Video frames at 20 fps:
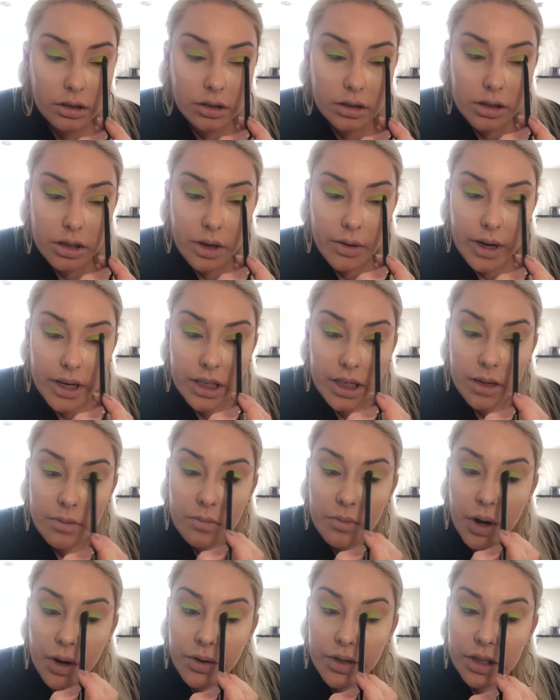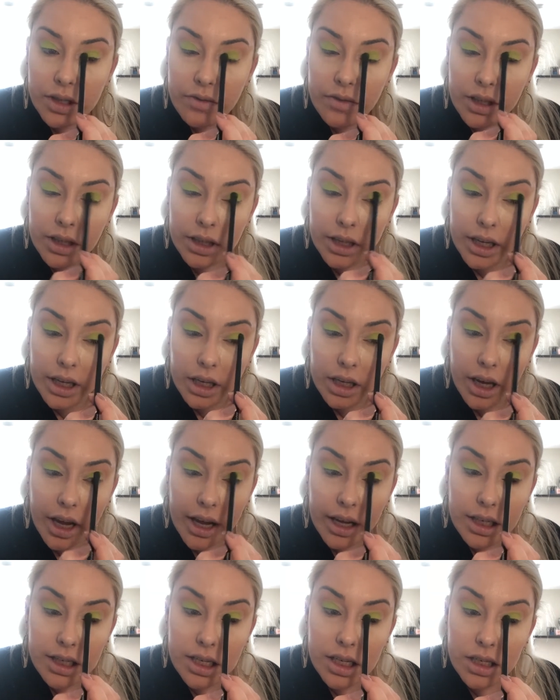So I did most of the lid.
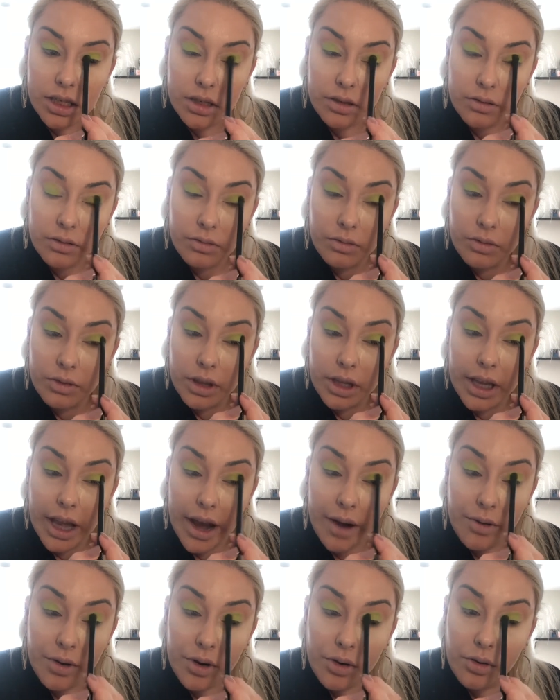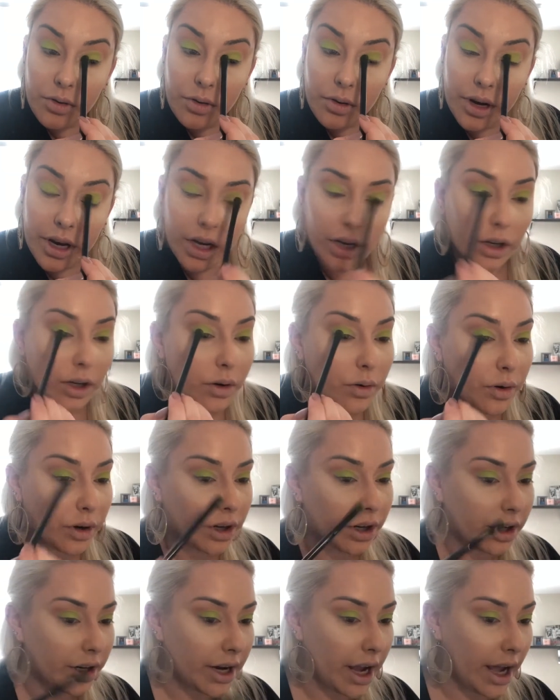I didn't do the outer or inner
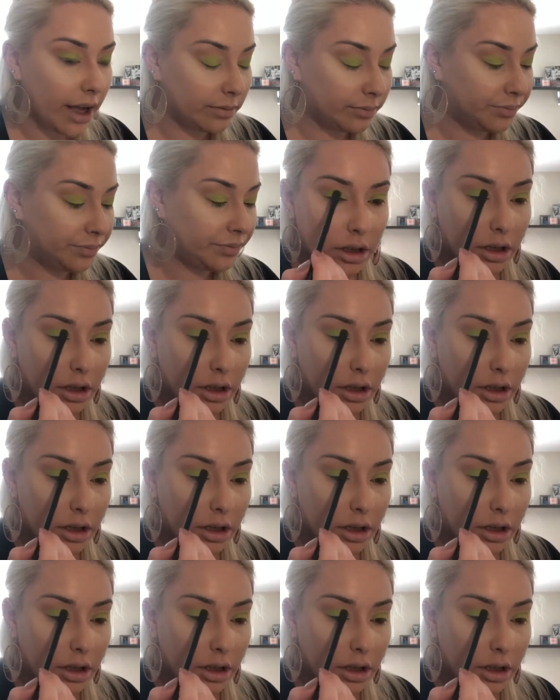corner yet.